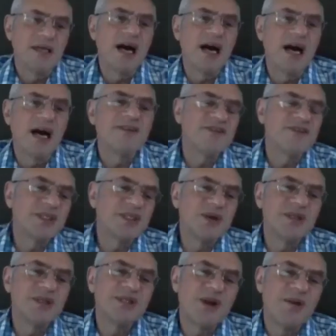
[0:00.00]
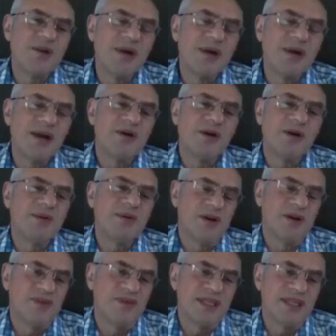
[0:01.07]
I've as good as got my own copy
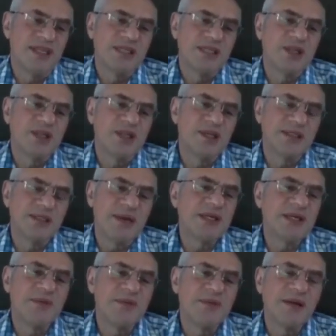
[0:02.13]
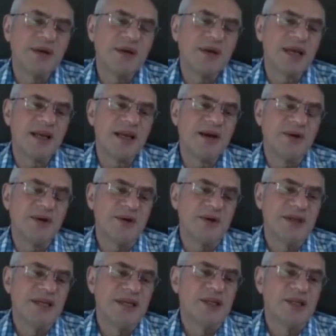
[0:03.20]
of it. There's nothing special about my clone
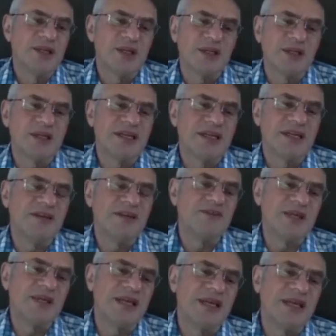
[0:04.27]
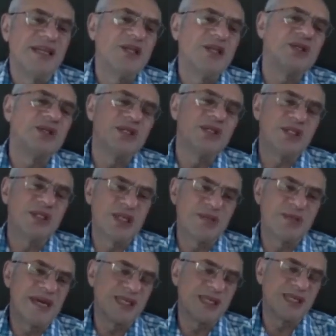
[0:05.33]
that gives it allegiance to the
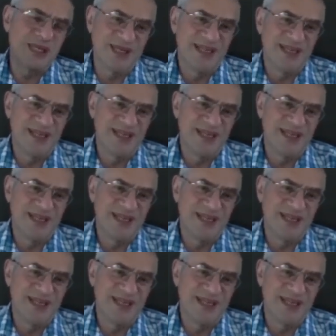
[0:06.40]
master.